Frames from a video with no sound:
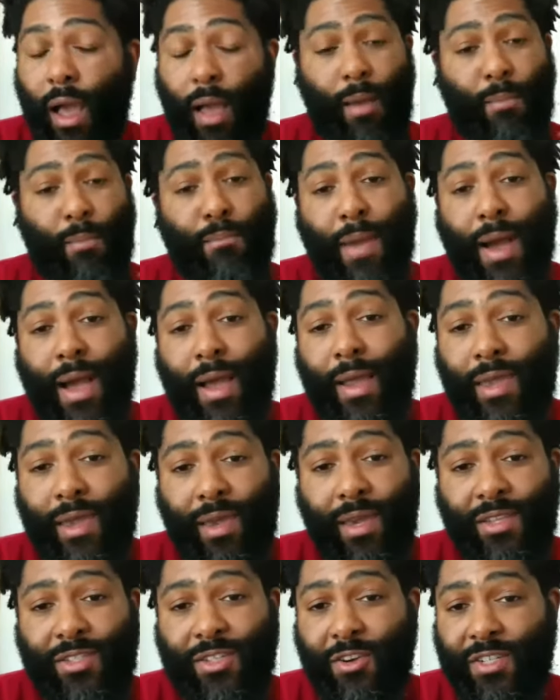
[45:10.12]
my
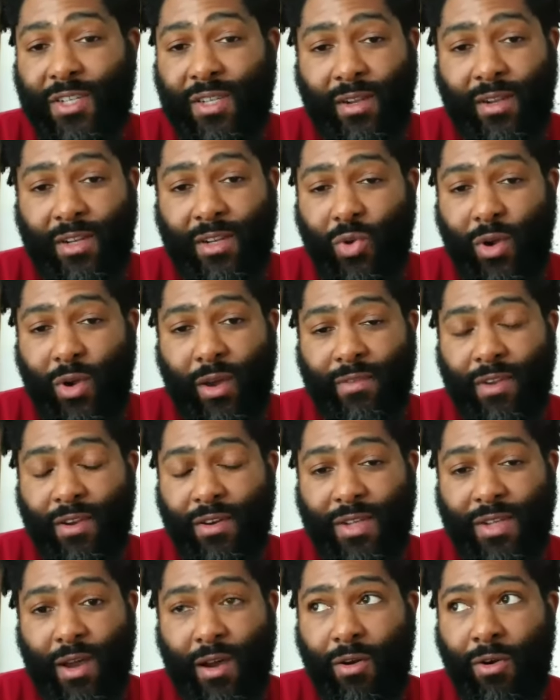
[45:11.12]
kids are ten and twelve
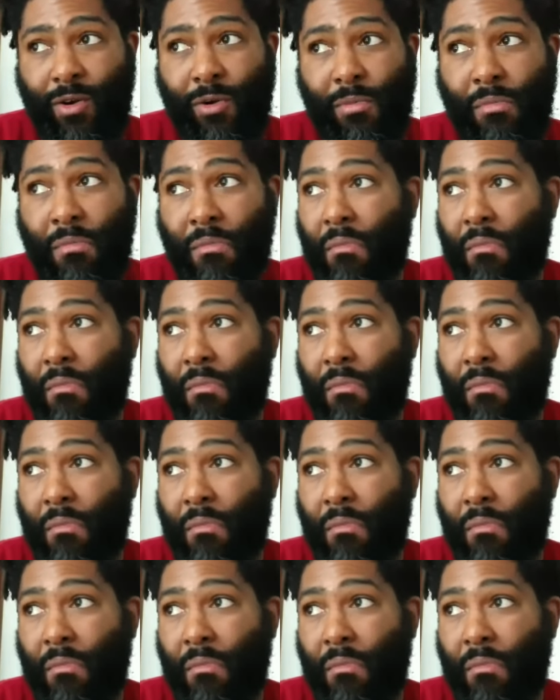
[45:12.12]
years old.